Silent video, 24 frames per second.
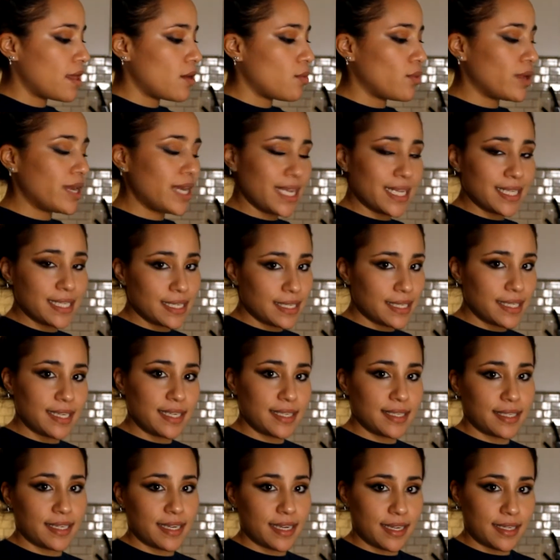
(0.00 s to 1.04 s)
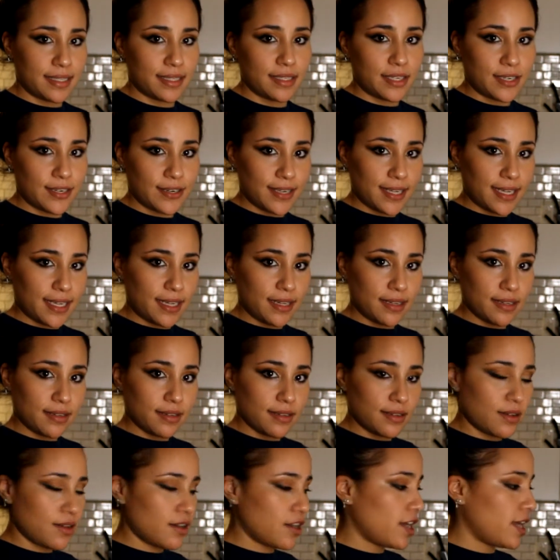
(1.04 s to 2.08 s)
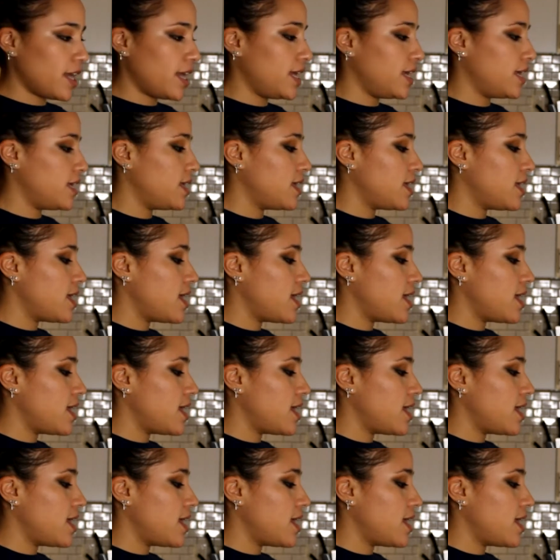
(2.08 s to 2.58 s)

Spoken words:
We need to season this turkey, all right?